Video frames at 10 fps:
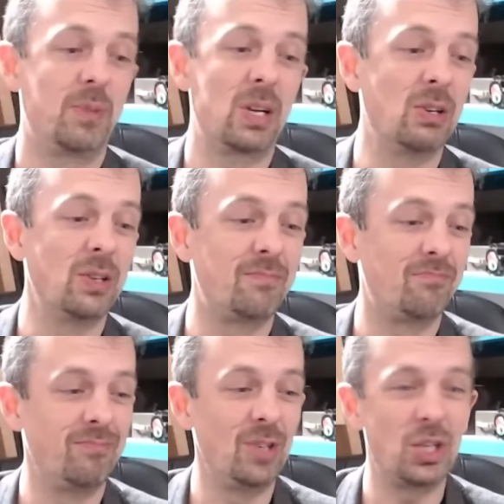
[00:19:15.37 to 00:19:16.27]
could
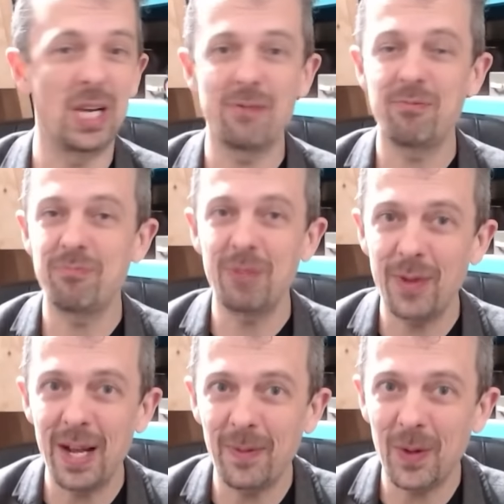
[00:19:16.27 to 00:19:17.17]
achieve the
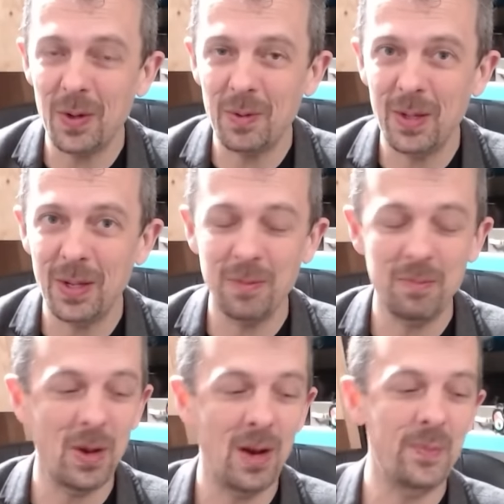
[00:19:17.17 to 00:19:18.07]
effect that a, that an
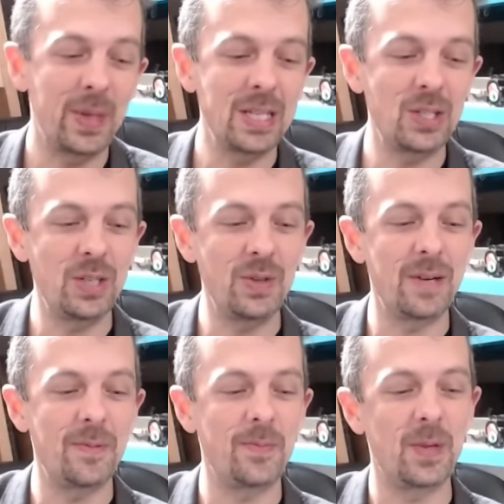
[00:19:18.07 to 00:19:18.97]
armed police
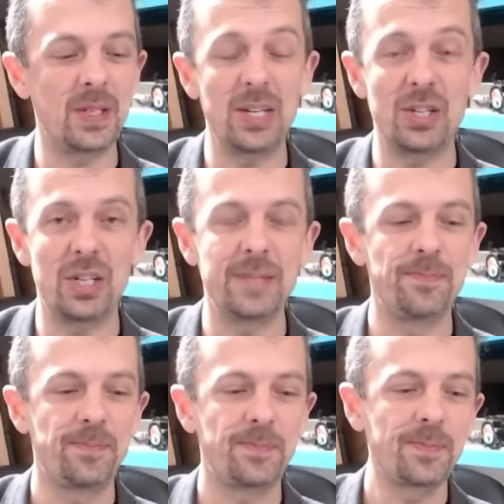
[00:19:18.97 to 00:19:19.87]
unit essentially
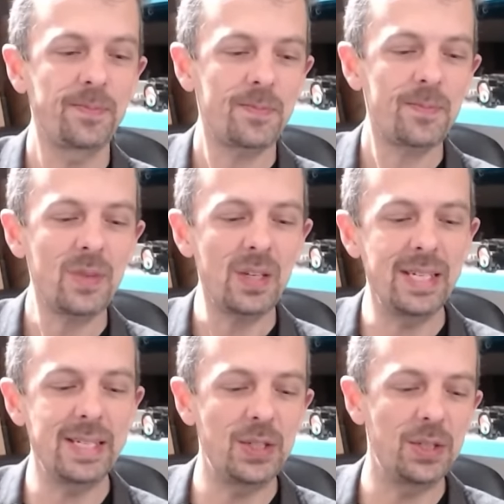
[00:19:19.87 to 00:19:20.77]

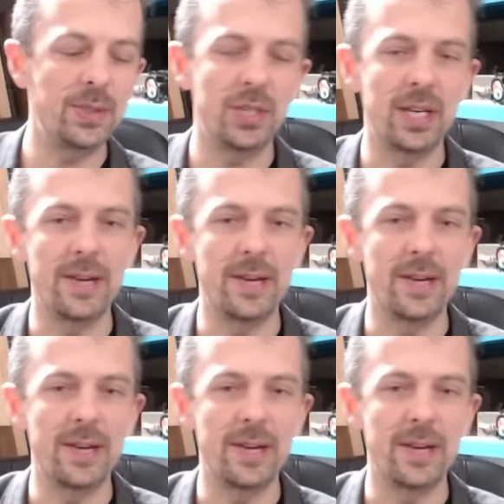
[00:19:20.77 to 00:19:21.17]
needed to achieve.